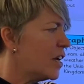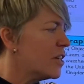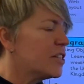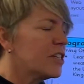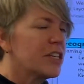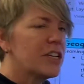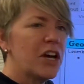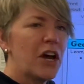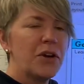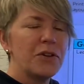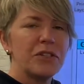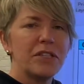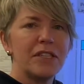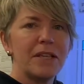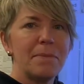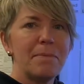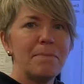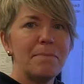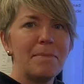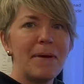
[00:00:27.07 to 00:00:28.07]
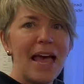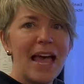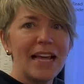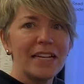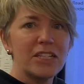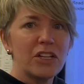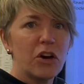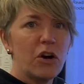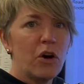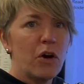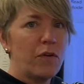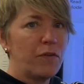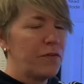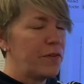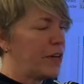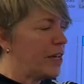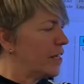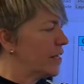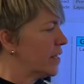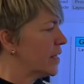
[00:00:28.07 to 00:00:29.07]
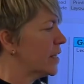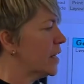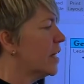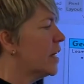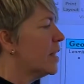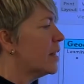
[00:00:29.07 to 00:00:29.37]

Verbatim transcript: to go to the Met office.